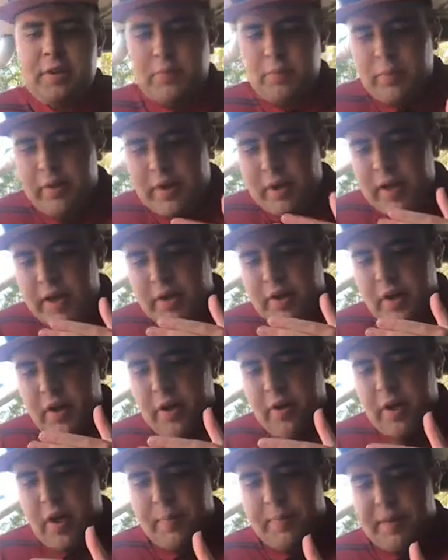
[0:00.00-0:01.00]
When they
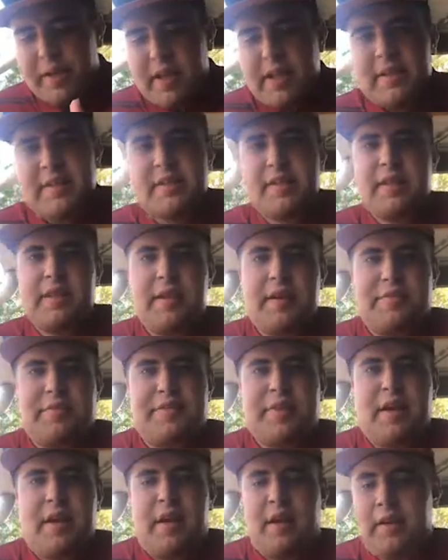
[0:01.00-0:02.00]
go up against Sydney
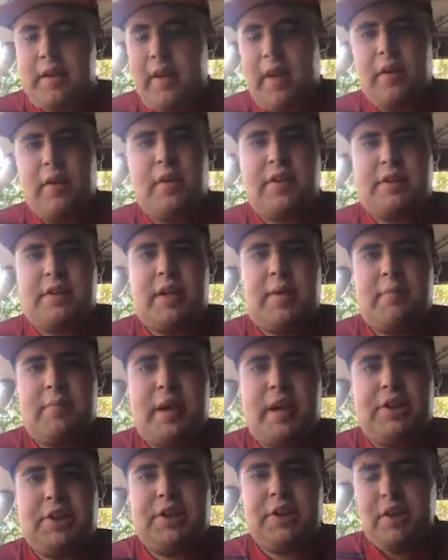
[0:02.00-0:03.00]
FC, they lost that
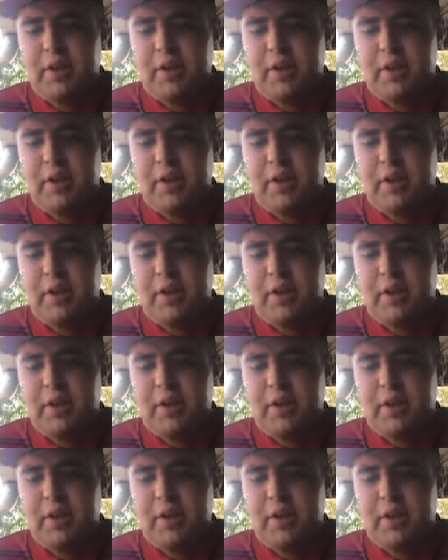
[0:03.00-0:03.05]
match.